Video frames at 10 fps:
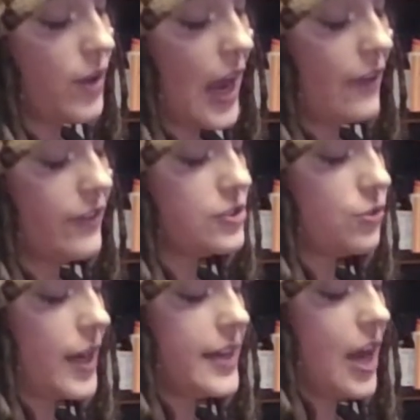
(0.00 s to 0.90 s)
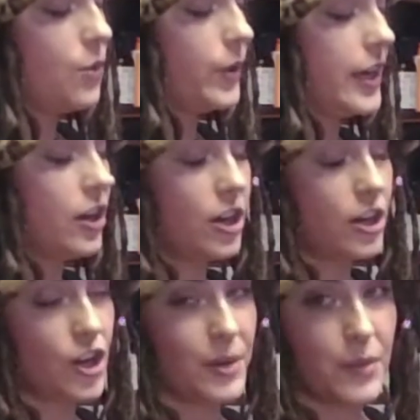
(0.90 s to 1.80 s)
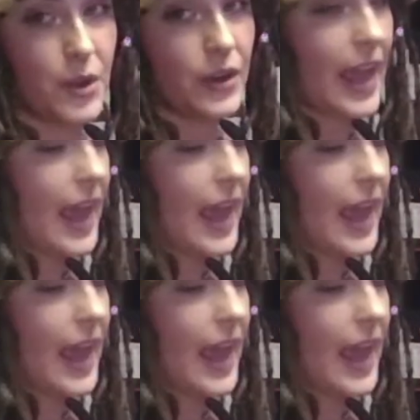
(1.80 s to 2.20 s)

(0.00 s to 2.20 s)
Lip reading: you have it. So right now we are on mode